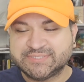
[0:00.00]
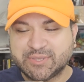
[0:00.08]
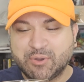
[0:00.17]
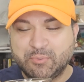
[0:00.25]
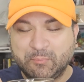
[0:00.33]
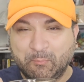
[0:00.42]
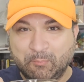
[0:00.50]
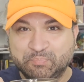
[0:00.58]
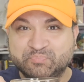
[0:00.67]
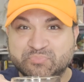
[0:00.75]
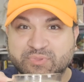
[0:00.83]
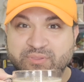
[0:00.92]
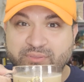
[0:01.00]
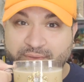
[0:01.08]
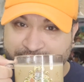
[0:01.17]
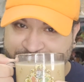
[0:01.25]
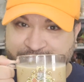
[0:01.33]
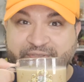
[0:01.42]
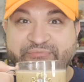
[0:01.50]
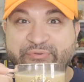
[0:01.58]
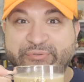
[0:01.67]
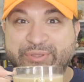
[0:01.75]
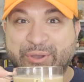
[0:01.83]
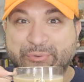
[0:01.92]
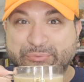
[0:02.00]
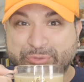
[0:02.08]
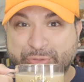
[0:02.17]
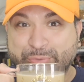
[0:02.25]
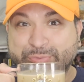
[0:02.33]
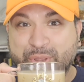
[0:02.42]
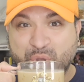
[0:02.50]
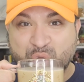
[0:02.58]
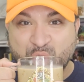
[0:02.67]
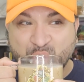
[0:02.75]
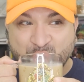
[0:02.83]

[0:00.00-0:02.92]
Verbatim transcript: so... if you know, you know.